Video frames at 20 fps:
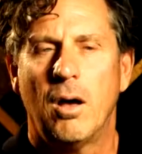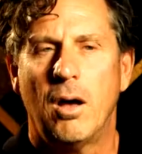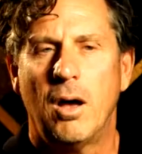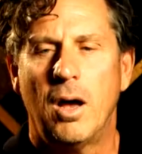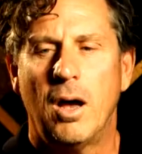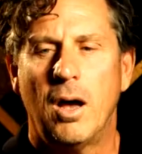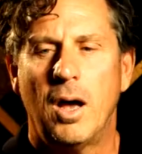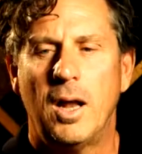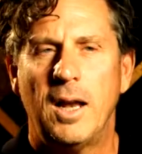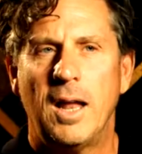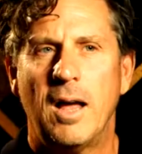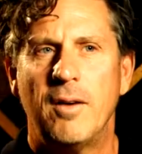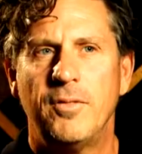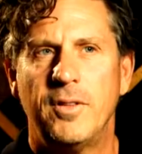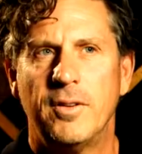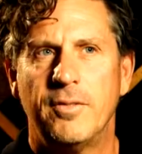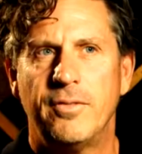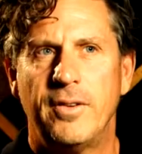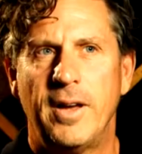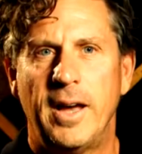I love
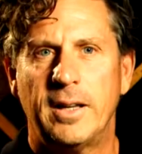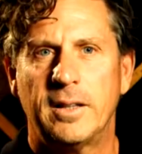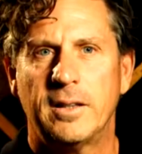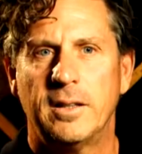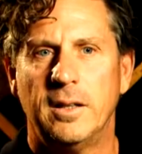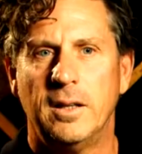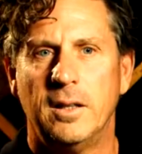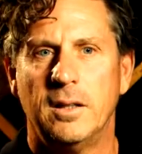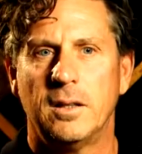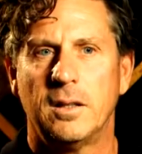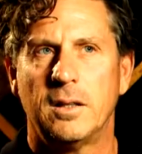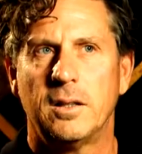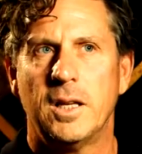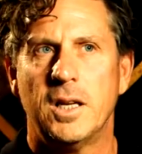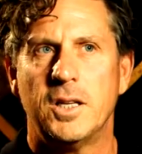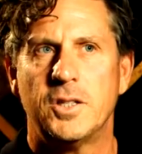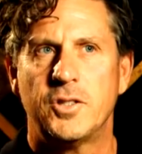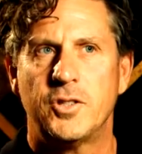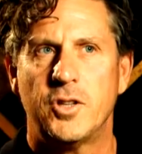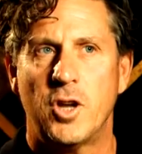the fact that
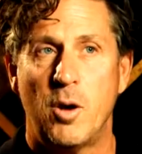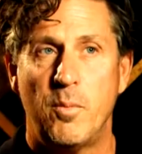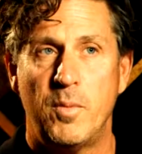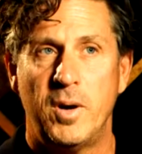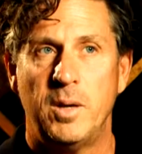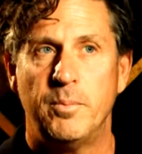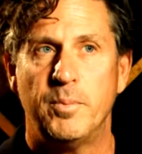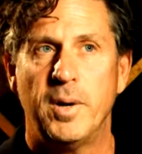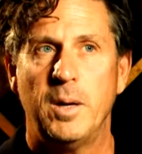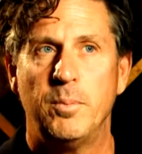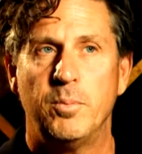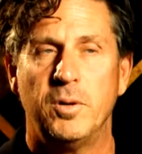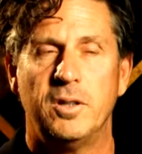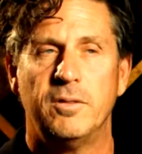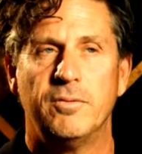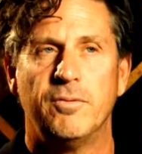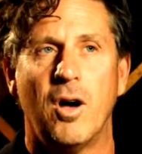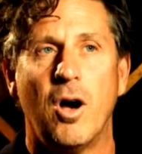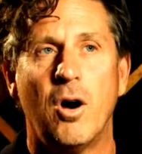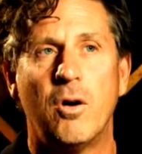there's so many people
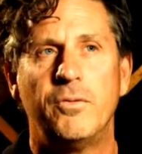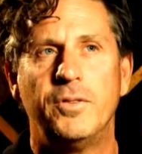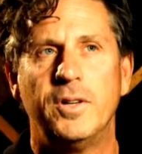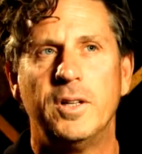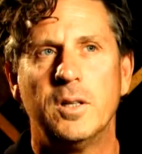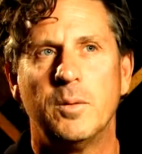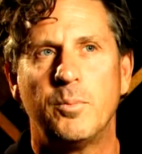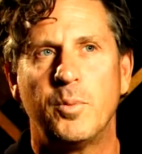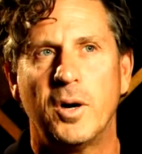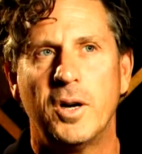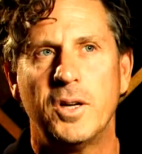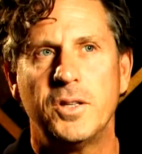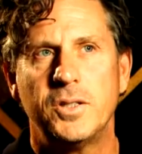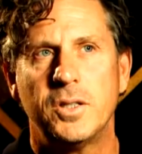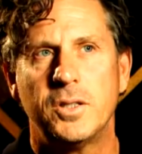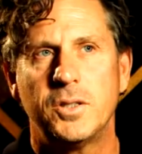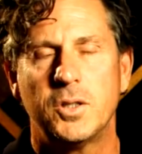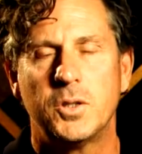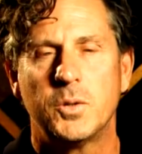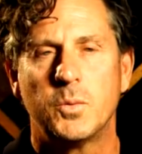involved in the
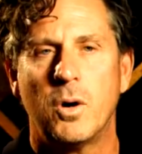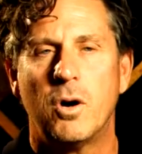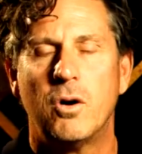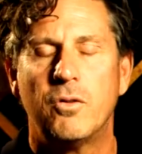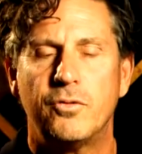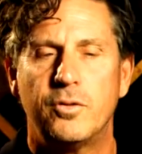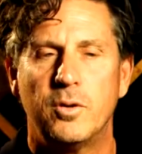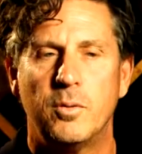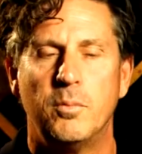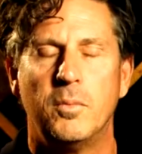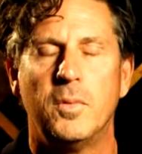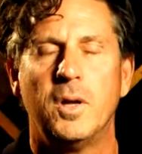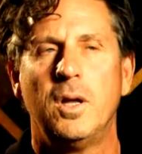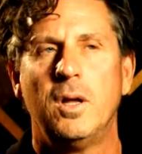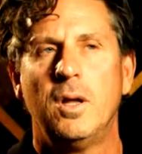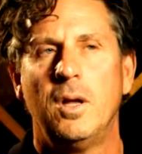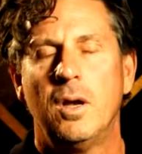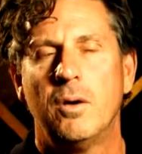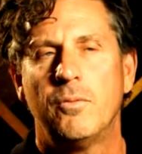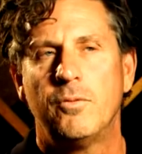process as well, from
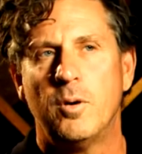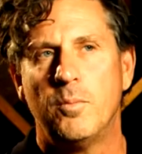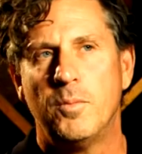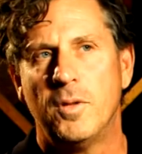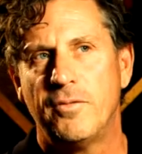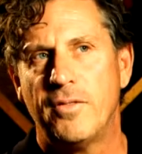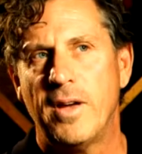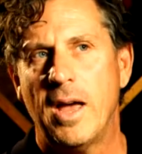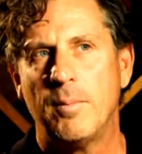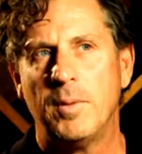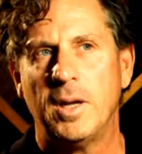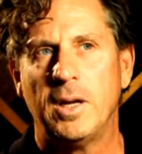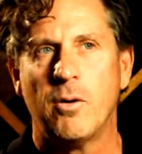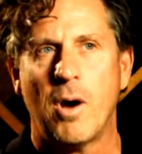the family